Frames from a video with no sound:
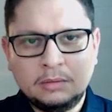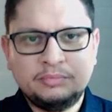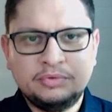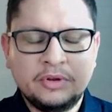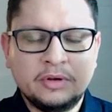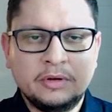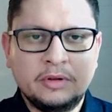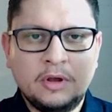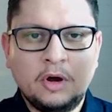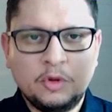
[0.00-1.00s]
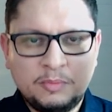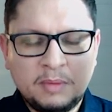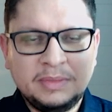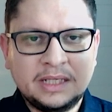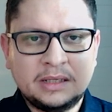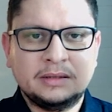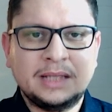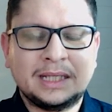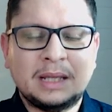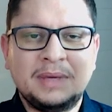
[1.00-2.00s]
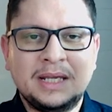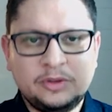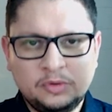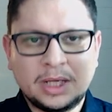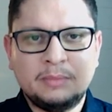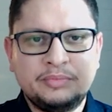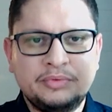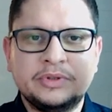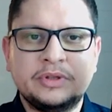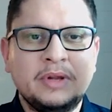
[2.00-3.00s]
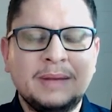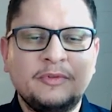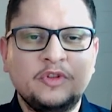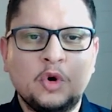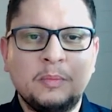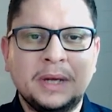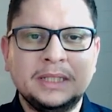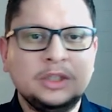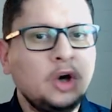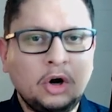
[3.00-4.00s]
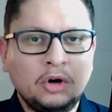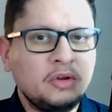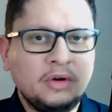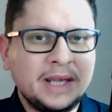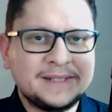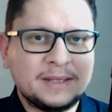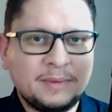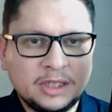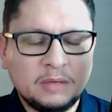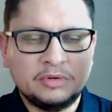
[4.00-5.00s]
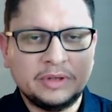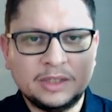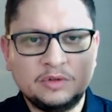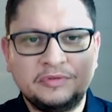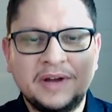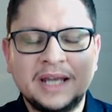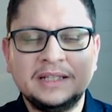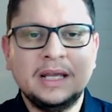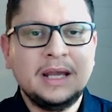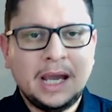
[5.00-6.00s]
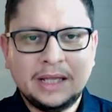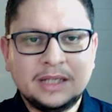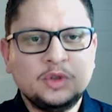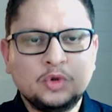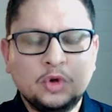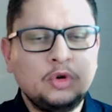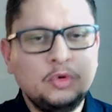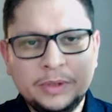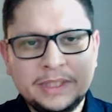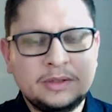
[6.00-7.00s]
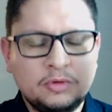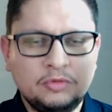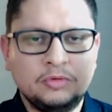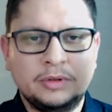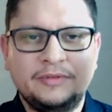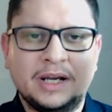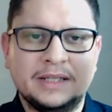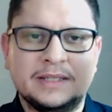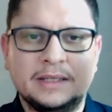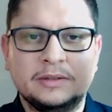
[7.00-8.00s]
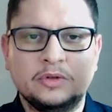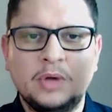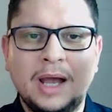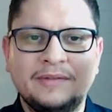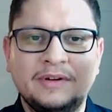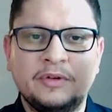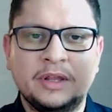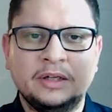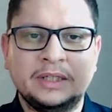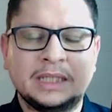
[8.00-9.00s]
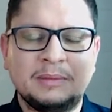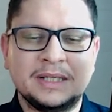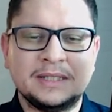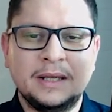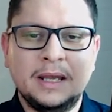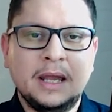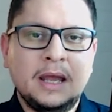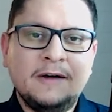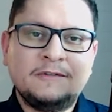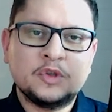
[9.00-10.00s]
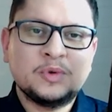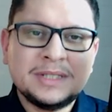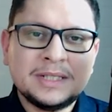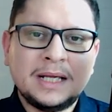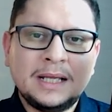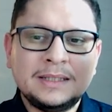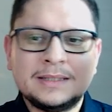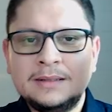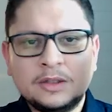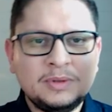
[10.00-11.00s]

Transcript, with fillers: put on the public database, you can put the name of the company or the SRN number that you find, and then you know who is who, if I can say. So you have everything on database. For Switzerland, it's not